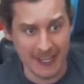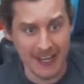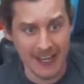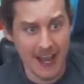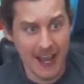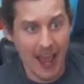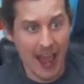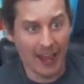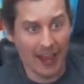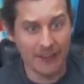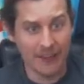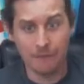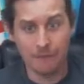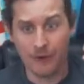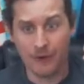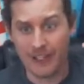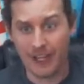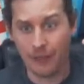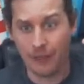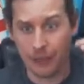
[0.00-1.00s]
it in, and then
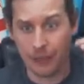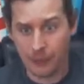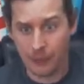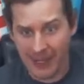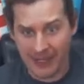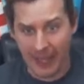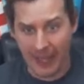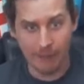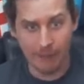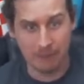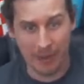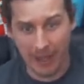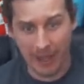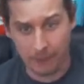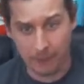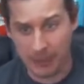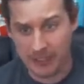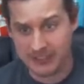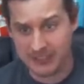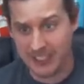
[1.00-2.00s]
freaking three Cam
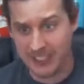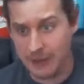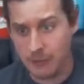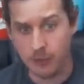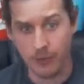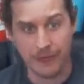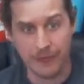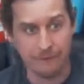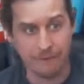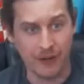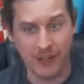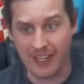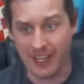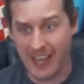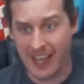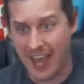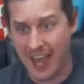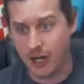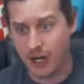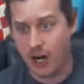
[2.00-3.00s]
Bale puts it in with the
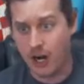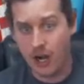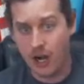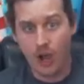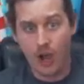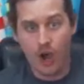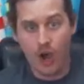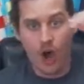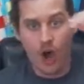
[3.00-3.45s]
freaking header!